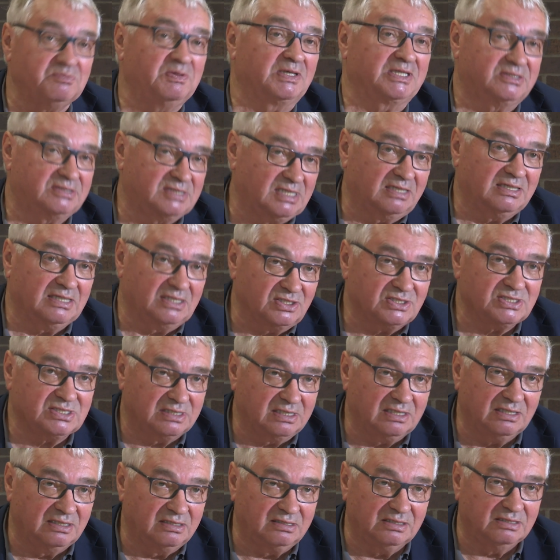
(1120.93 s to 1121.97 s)
but they are
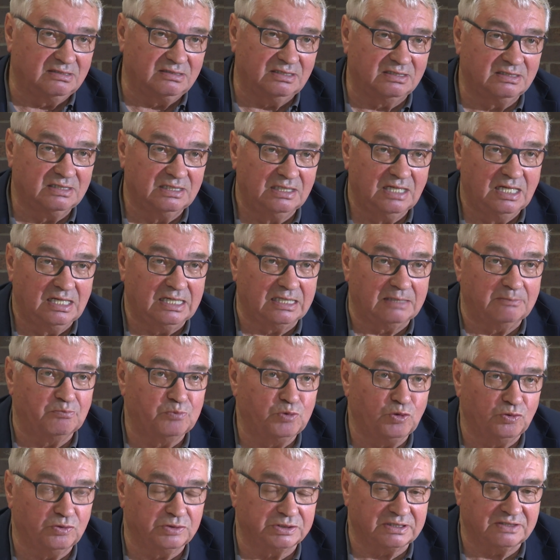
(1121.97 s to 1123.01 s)
still an
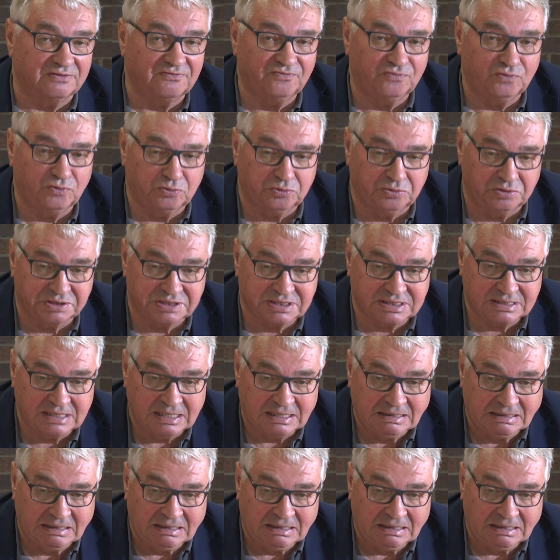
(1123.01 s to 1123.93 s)
important force.